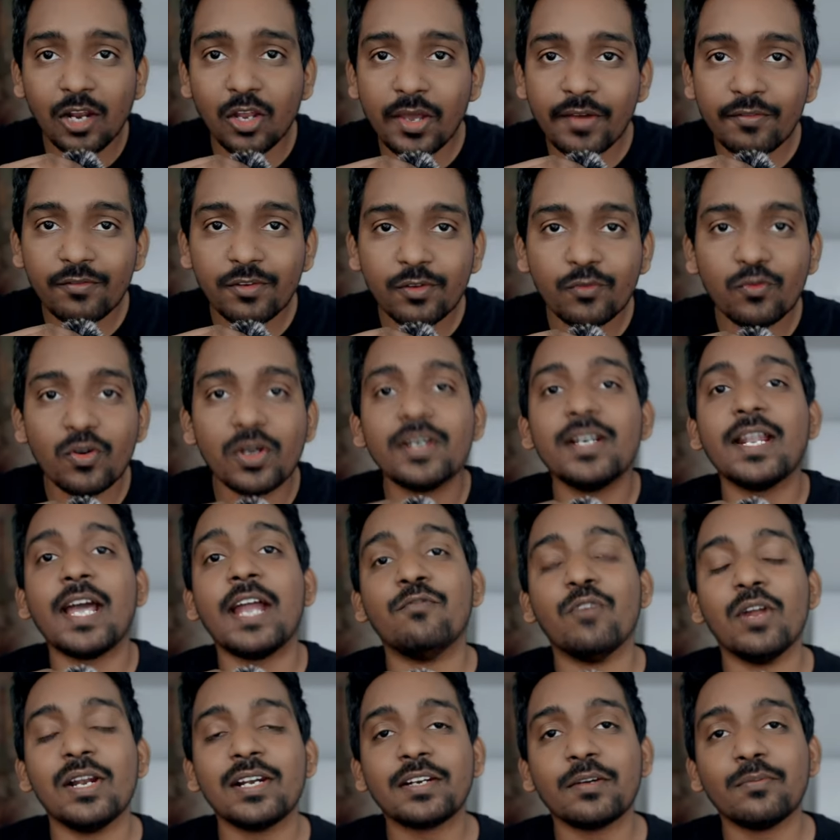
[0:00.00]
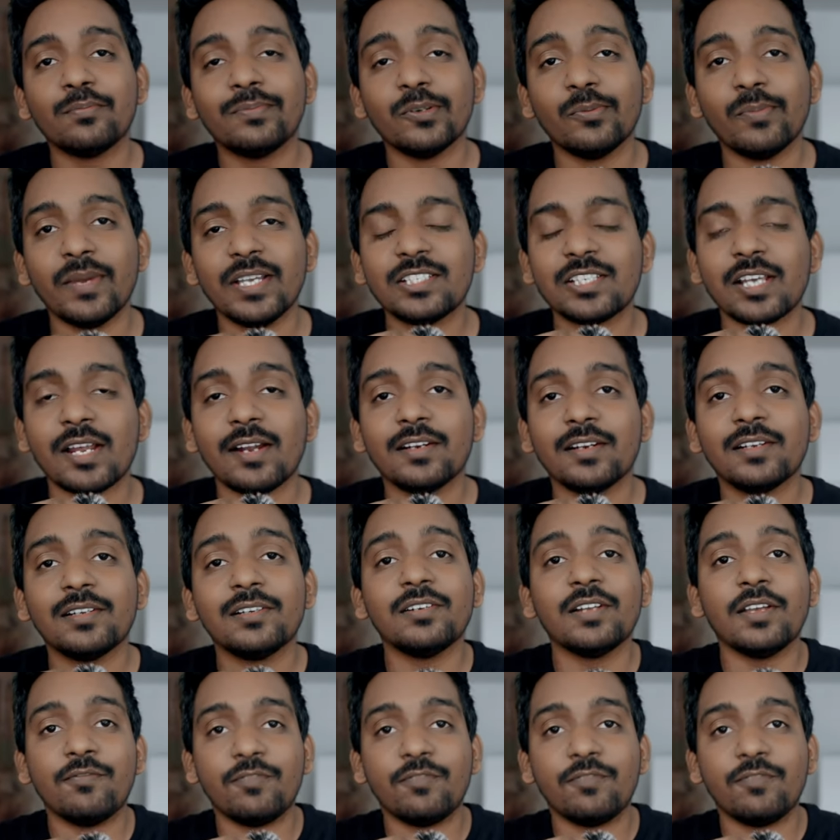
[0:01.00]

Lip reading: Hello everyone and welcome to my channel.